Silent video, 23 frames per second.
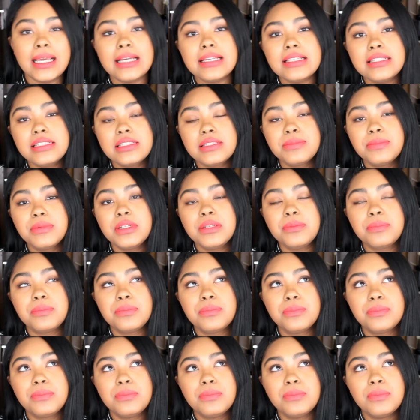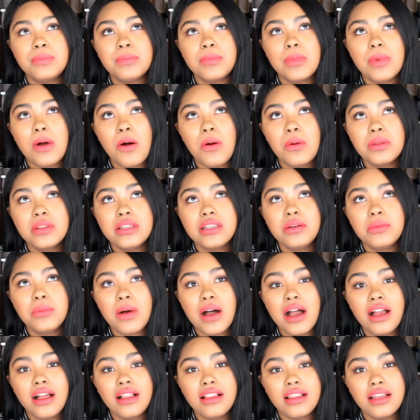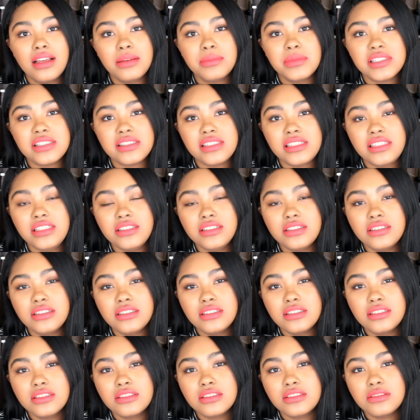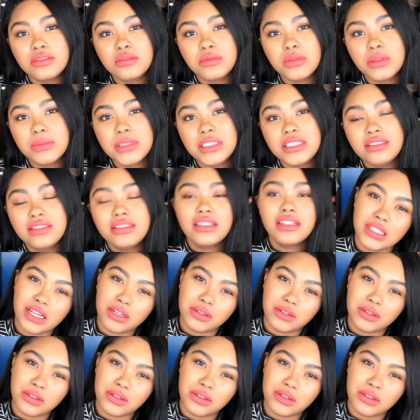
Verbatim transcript: yes but only while I'm a single woman.